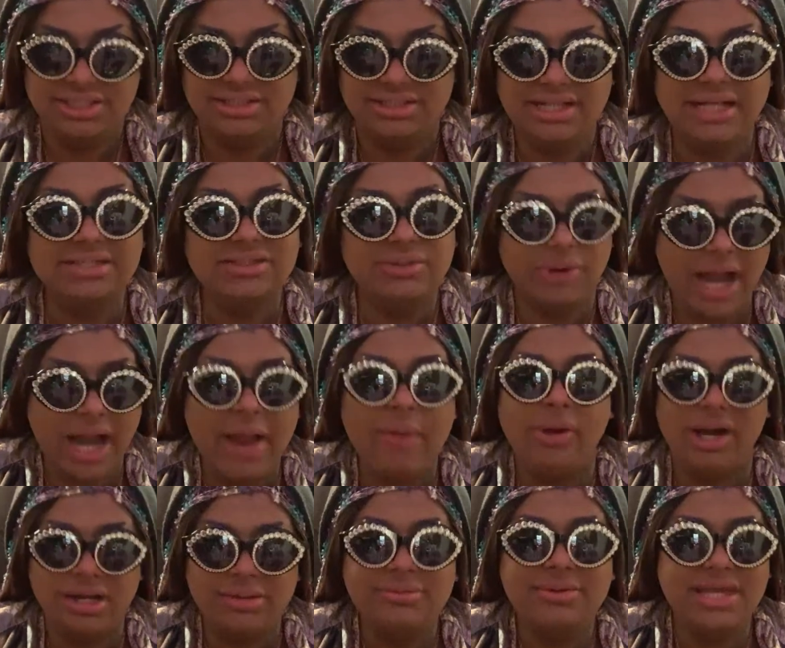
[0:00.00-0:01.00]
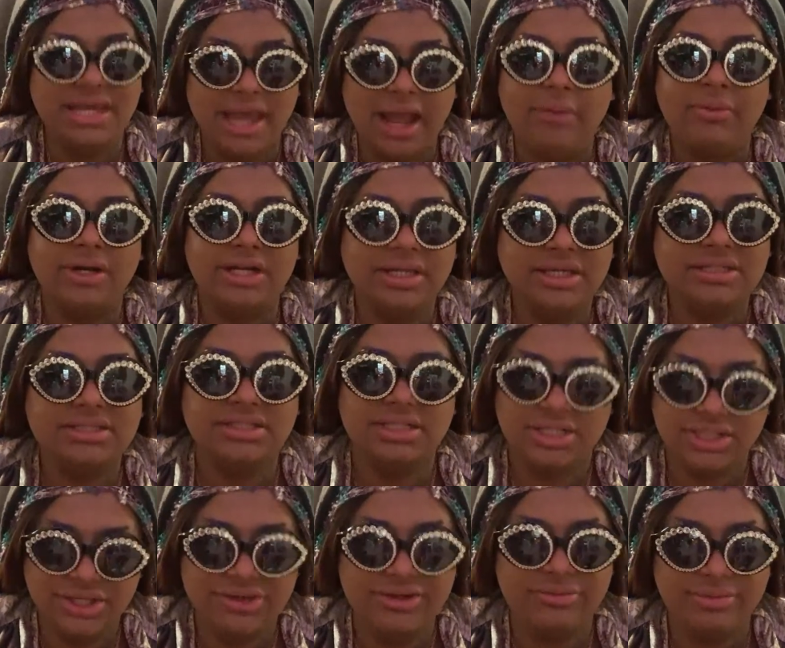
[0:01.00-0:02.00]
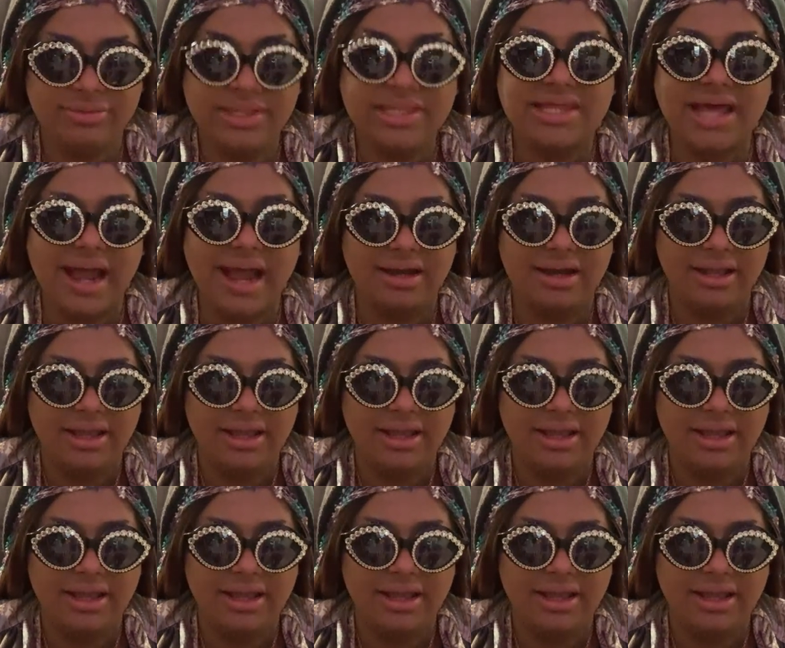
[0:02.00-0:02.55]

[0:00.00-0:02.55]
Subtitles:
That's what I want to be. I want to continue to be that.